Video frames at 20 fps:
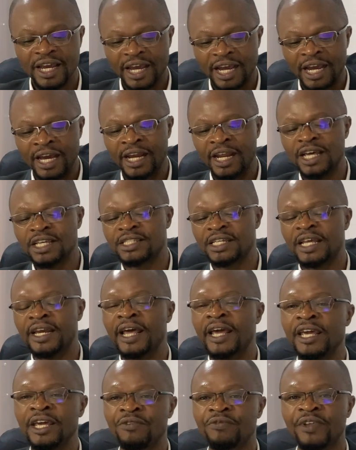It is in
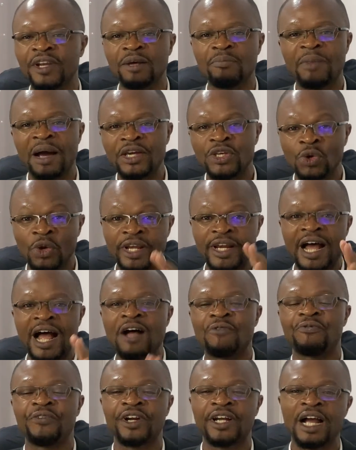the evening, but you in
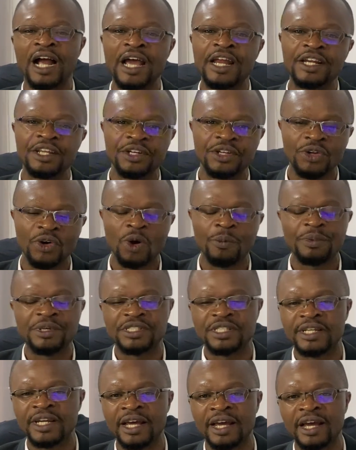Africa and in Europe is
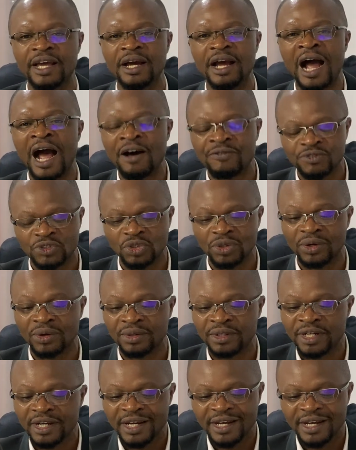in the afternoon.